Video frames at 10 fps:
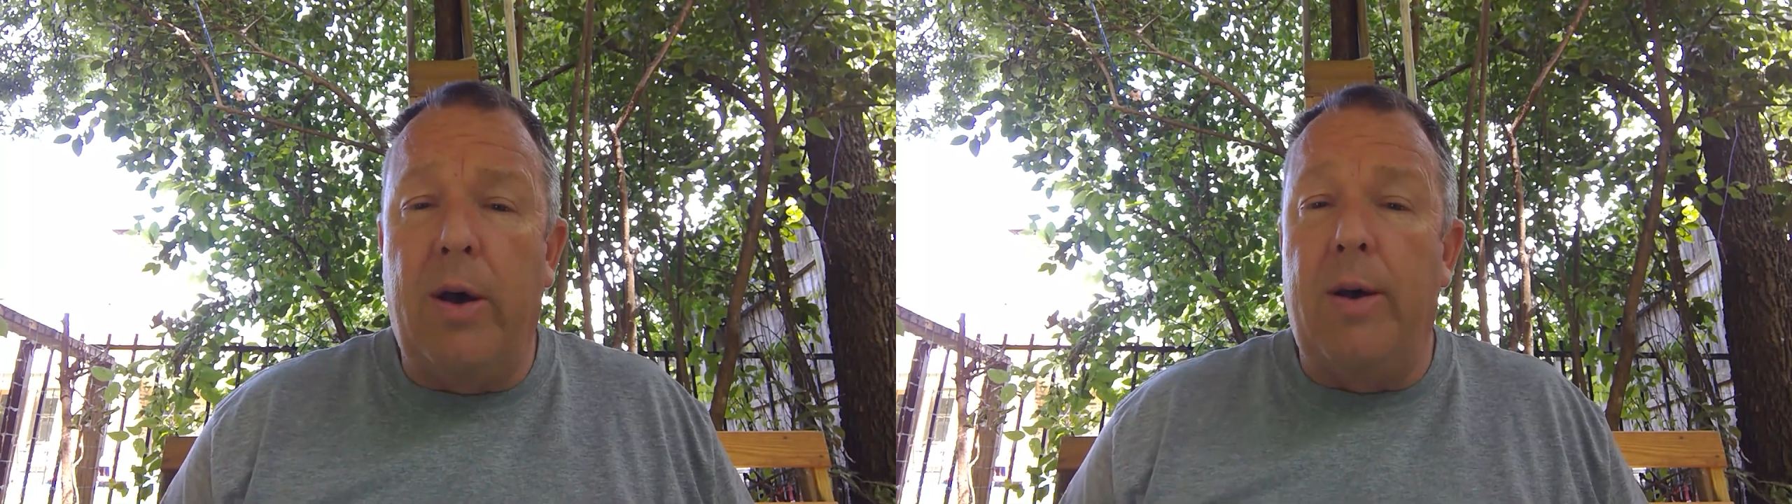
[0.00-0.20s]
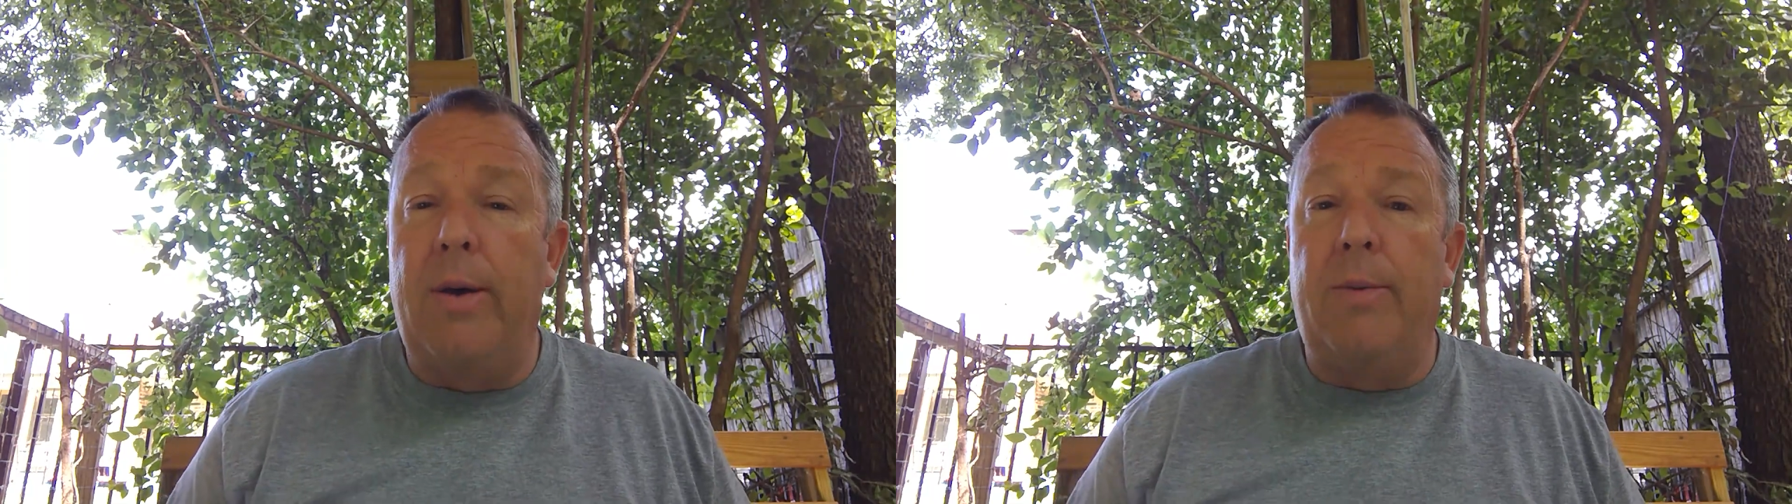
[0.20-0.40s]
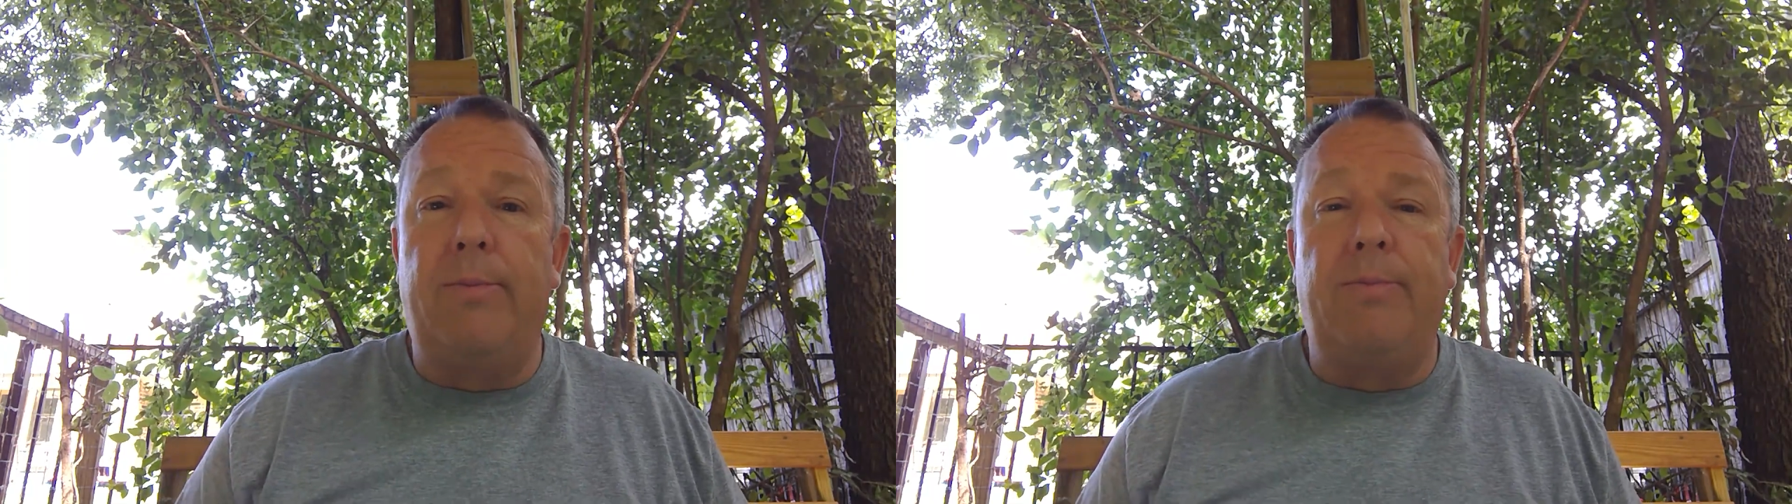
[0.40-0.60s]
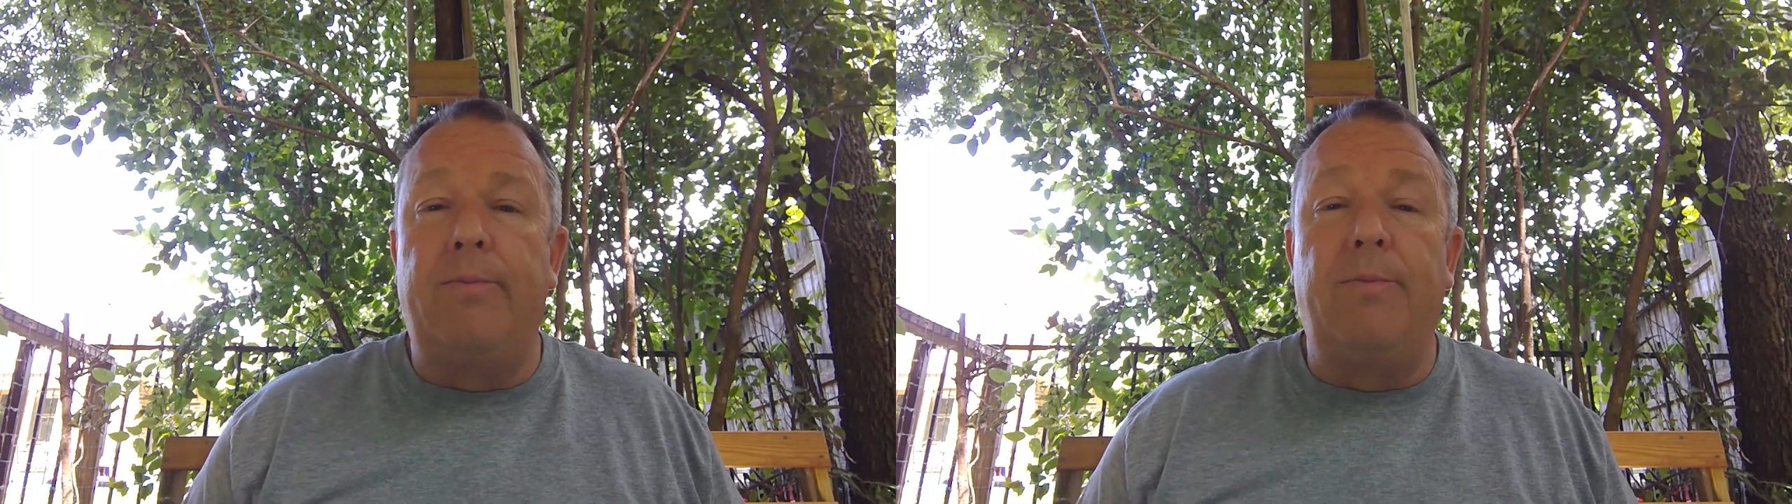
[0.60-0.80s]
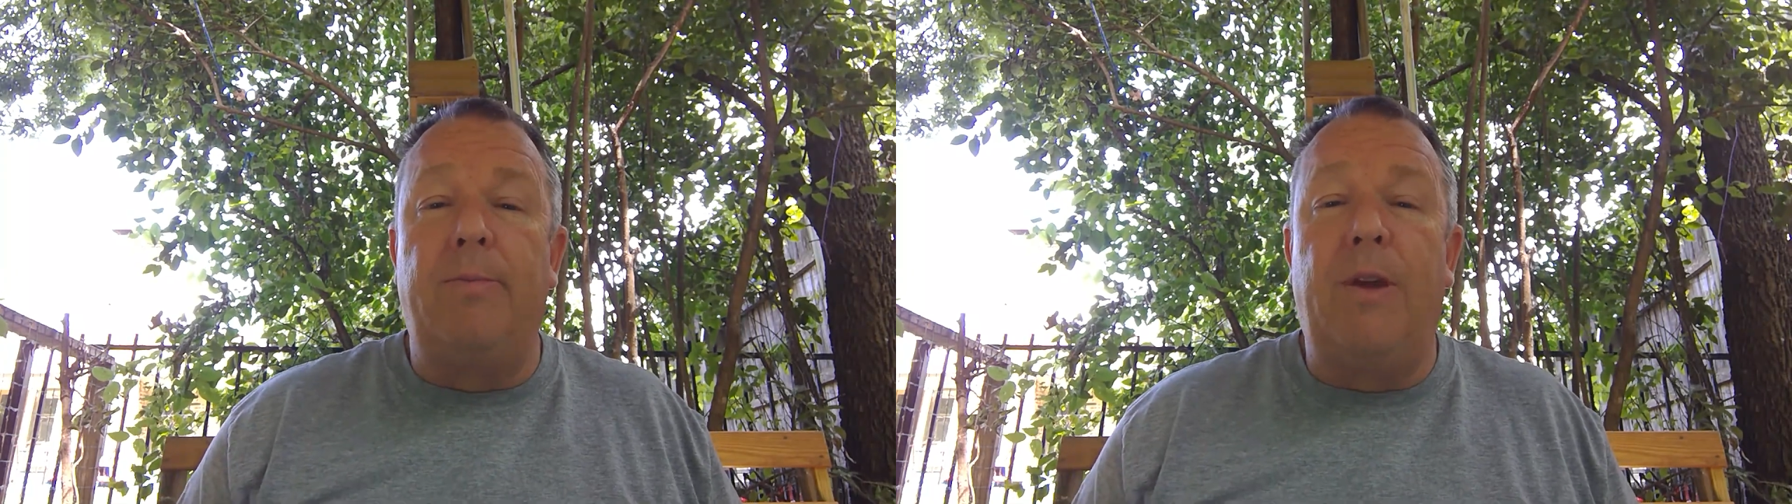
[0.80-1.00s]
Uh,
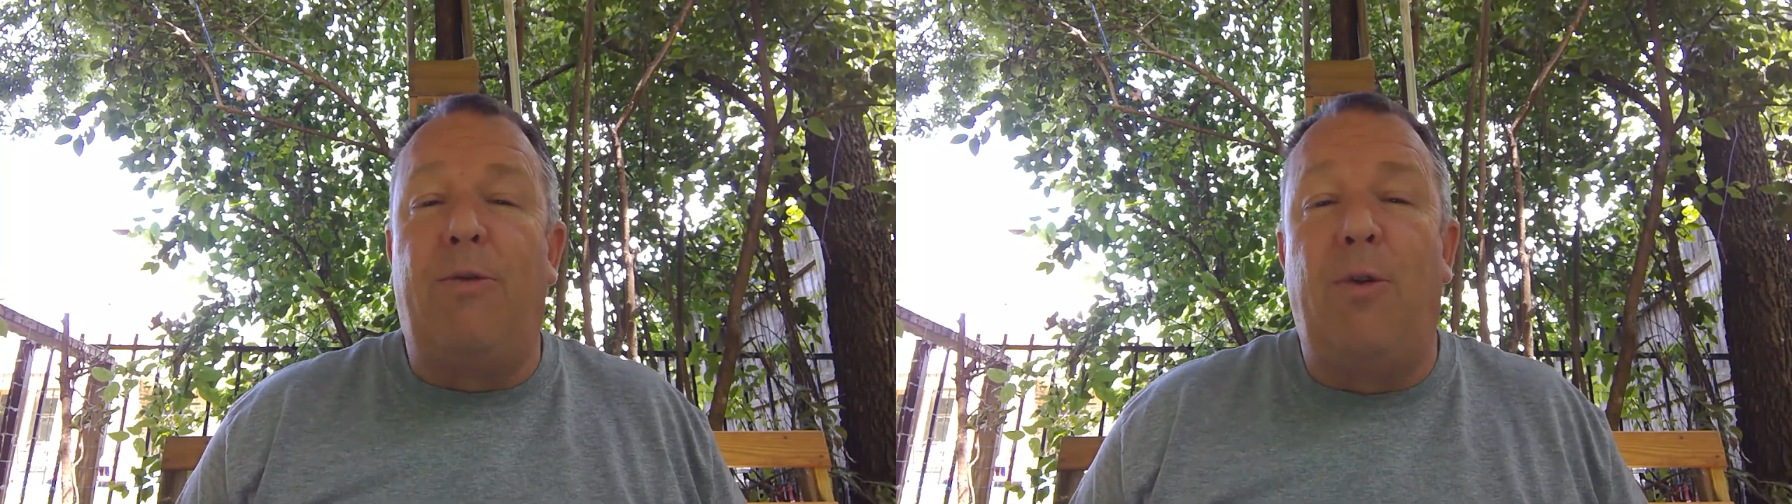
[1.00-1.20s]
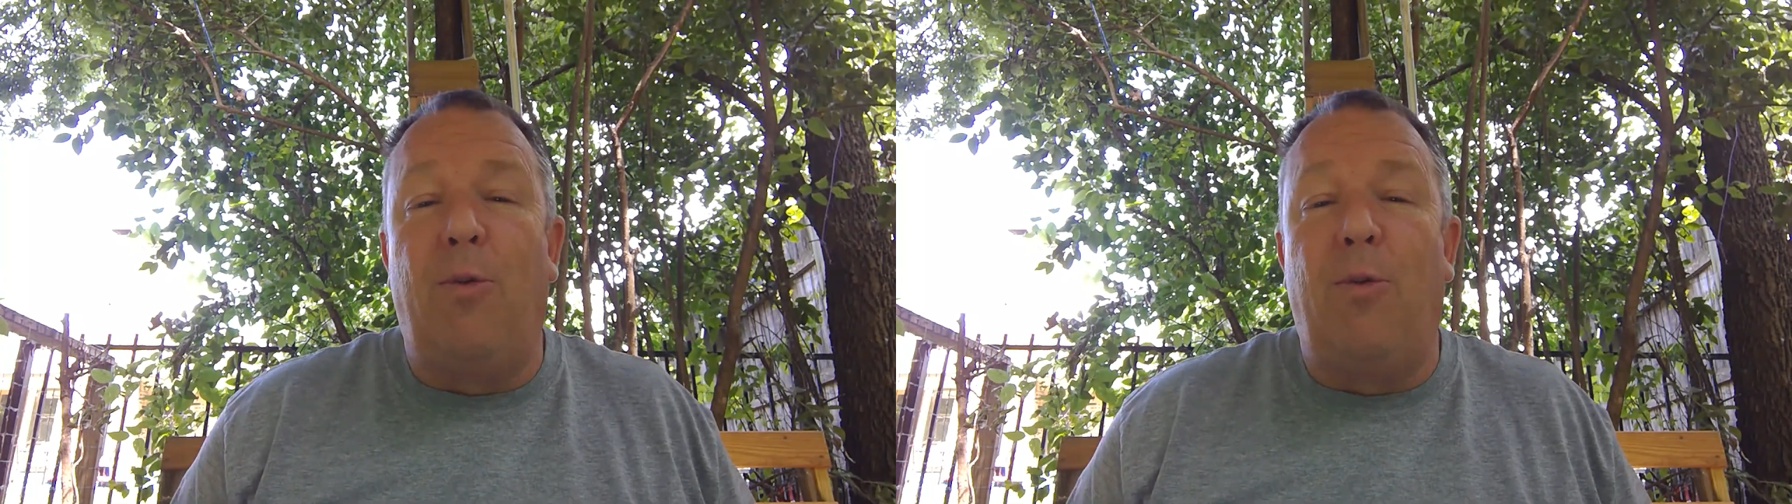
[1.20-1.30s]
if you